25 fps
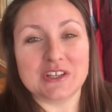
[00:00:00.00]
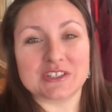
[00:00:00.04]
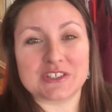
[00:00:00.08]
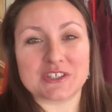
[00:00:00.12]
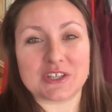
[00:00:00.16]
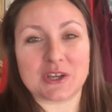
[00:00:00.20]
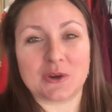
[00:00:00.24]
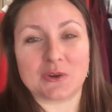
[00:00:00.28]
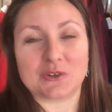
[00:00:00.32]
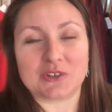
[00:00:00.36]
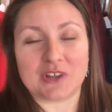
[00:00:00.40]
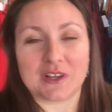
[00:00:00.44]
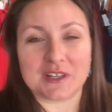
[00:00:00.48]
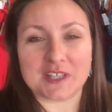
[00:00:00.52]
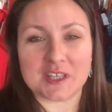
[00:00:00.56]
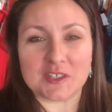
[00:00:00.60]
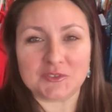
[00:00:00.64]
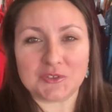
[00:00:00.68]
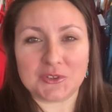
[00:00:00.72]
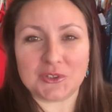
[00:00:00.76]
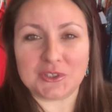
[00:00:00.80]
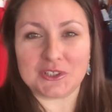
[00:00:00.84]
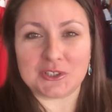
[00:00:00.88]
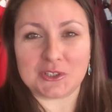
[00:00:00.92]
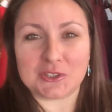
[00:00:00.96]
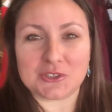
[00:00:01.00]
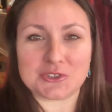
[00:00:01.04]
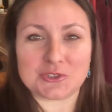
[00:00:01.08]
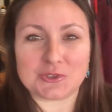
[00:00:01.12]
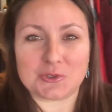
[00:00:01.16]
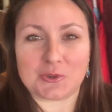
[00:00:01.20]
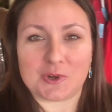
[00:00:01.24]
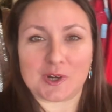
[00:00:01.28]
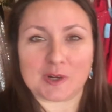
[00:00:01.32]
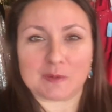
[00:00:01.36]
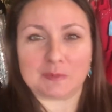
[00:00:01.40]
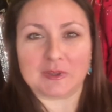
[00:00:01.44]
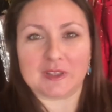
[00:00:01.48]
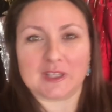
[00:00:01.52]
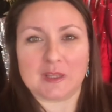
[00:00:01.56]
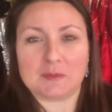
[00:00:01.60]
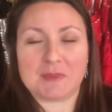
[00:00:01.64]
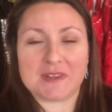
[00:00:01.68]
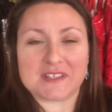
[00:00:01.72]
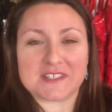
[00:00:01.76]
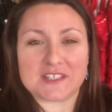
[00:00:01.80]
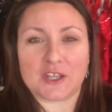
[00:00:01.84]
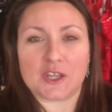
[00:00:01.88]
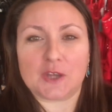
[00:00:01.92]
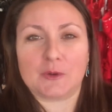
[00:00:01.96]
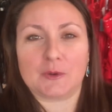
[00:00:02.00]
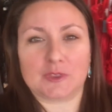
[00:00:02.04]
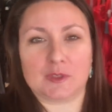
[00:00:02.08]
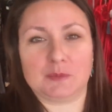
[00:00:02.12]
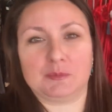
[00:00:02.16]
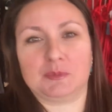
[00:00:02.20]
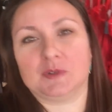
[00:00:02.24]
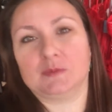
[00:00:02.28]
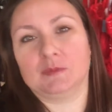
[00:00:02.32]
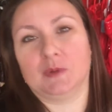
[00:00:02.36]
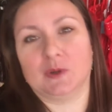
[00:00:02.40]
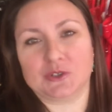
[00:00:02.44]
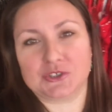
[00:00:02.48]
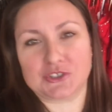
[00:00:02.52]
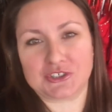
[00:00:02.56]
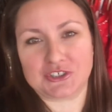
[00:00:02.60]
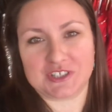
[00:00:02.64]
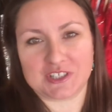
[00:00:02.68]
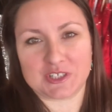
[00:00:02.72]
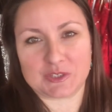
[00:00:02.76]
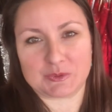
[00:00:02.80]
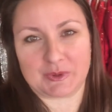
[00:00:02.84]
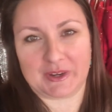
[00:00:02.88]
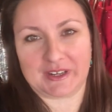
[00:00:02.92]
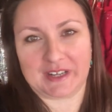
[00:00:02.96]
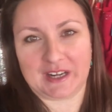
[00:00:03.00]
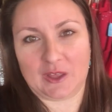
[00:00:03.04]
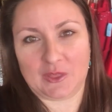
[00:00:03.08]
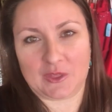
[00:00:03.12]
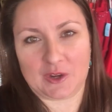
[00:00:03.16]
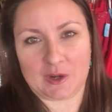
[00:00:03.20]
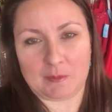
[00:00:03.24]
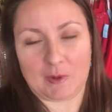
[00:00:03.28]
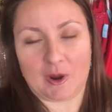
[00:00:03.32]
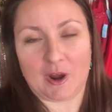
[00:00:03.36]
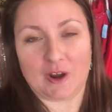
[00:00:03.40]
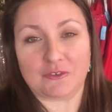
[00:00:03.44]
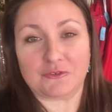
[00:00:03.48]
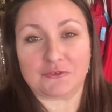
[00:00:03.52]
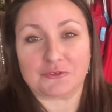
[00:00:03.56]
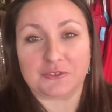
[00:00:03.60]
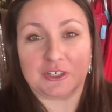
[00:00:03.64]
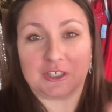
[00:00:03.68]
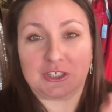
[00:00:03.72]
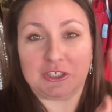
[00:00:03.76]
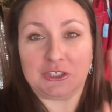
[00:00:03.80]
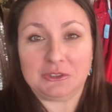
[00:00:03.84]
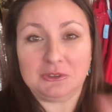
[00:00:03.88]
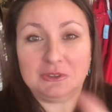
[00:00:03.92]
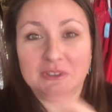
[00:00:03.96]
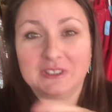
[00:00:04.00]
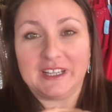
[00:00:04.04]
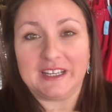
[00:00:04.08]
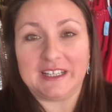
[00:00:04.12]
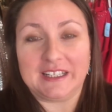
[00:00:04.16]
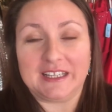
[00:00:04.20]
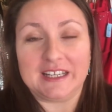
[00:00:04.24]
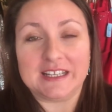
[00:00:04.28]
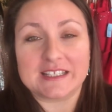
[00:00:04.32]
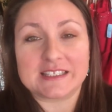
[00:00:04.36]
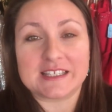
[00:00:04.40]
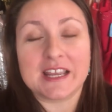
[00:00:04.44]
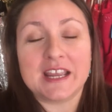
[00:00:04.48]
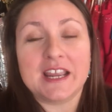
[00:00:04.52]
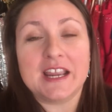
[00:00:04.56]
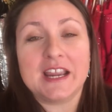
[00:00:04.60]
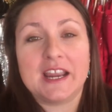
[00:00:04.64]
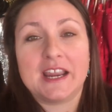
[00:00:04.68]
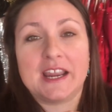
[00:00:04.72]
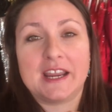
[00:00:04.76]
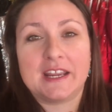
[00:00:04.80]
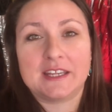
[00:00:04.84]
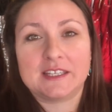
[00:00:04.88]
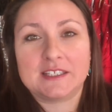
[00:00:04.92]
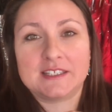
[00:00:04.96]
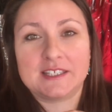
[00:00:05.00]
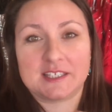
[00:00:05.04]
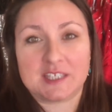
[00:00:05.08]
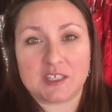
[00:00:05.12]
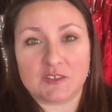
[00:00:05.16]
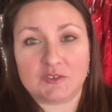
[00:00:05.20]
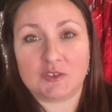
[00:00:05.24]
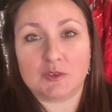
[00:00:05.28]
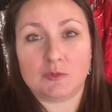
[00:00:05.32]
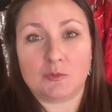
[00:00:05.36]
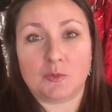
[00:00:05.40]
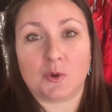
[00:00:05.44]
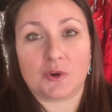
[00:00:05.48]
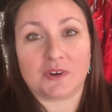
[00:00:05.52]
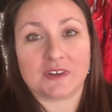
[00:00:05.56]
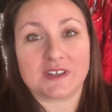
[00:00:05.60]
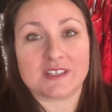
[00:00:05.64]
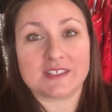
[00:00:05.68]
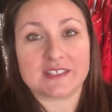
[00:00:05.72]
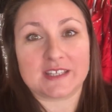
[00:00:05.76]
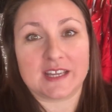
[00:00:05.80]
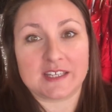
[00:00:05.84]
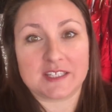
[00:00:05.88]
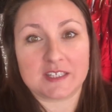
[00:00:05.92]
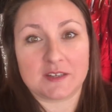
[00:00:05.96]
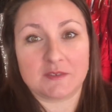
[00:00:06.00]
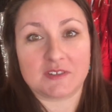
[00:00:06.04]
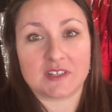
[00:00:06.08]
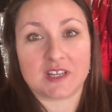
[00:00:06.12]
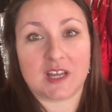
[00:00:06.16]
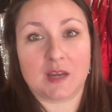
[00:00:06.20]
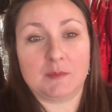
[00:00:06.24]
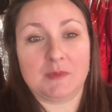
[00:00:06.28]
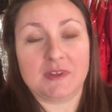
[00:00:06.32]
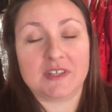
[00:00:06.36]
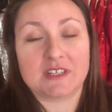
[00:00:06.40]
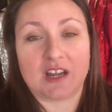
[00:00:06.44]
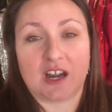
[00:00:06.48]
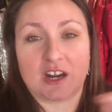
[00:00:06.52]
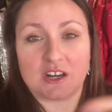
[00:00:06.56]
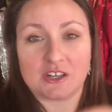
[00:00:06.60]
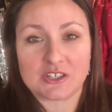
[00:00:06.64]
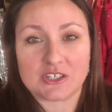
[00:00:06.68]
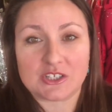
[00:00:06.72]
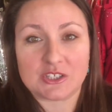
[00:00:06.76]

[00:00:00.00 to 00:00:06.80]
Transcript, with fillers: So I'll give you a little tour, but let me tell you what the promotion is right now that I'm offering you ladies, and to give you more incentive to come into our